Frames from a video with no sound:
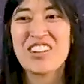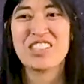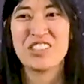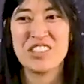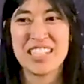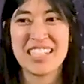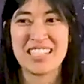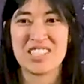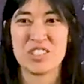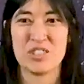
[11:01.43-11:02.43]
for tuning
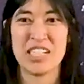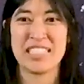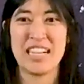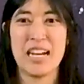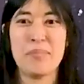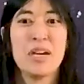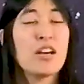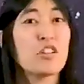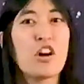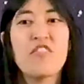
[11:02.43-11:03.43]
into Storytime.
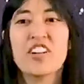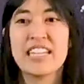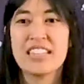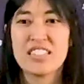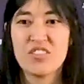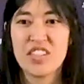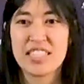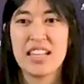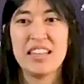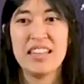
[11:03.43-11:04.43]
Don't forget to
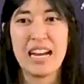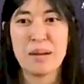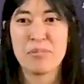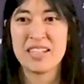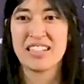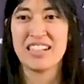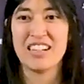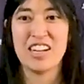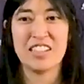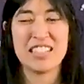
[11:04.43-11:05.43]
visit
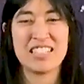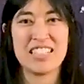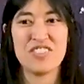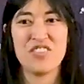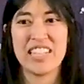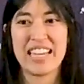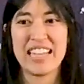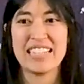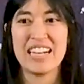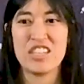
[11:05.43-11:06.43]

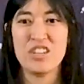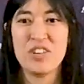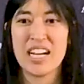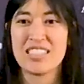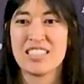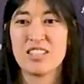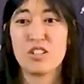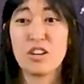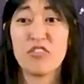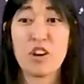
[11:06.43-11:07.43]
library.arlingtonva.us to
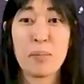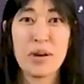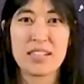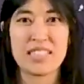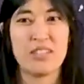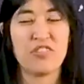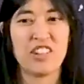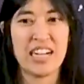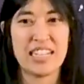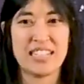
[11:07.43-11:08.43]
look for books and
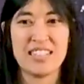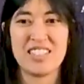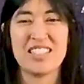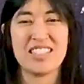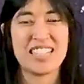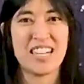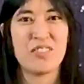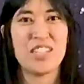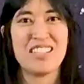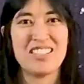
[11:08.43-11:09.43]
for ideas to share
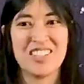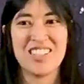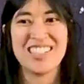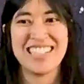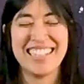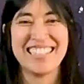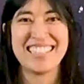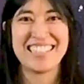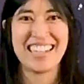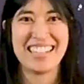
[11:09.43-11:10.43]
with your
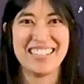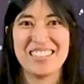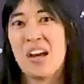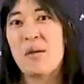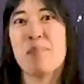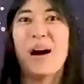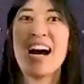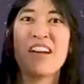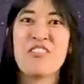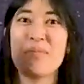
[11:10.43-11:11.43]
young child.
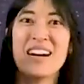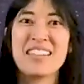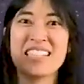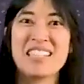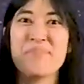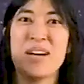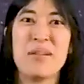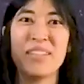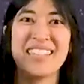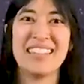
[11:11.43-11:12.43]
Bye from Arlington
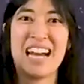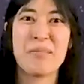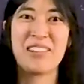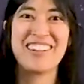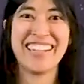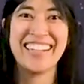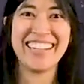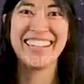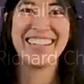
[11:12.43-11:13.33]
Public Library.